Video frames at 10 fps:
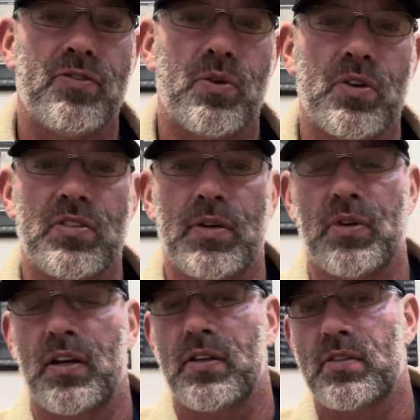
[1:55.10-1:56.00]
seam.
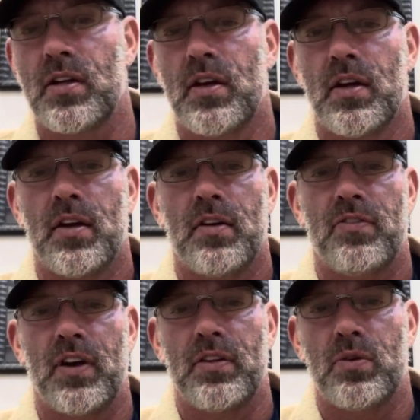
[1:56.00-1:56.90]
So I just
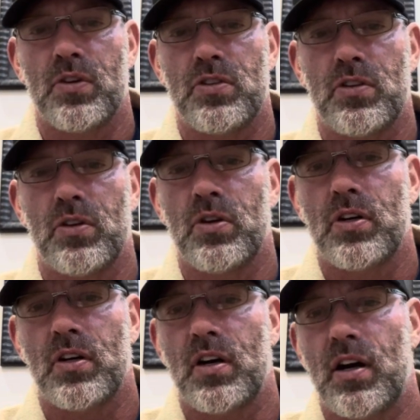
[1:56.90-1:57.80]
find the
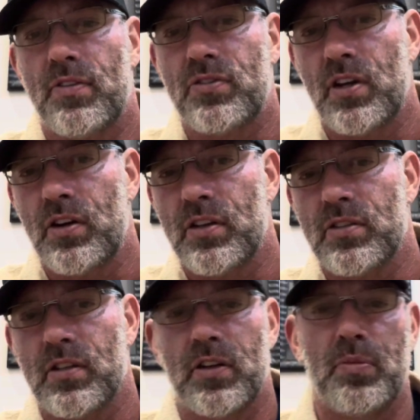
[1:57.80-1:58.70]
horseshoe, off-center
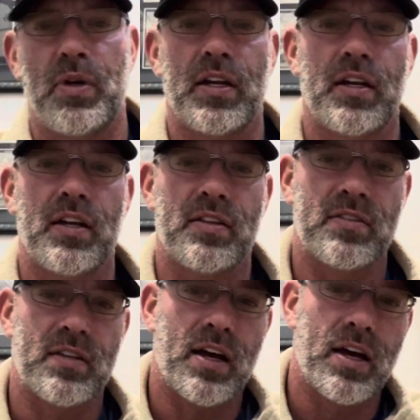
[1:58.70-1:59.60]
just a little bit, get on the
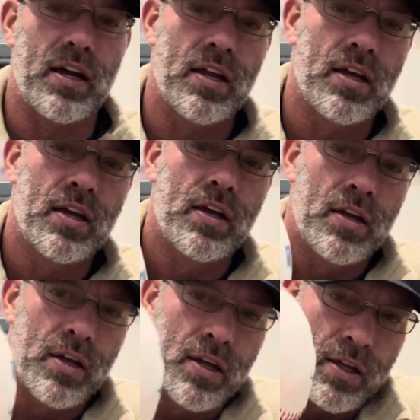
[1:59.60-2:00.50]
side.
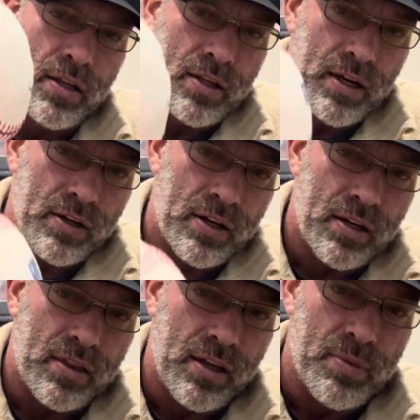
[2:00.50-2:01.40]
Then
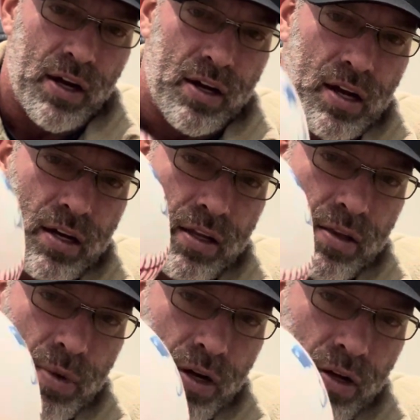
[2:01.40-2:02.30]
I'd think about cutting
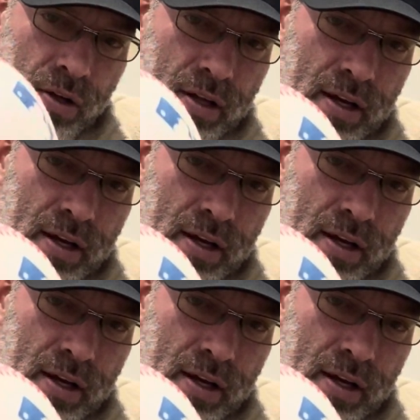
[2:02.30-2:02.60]
the ball in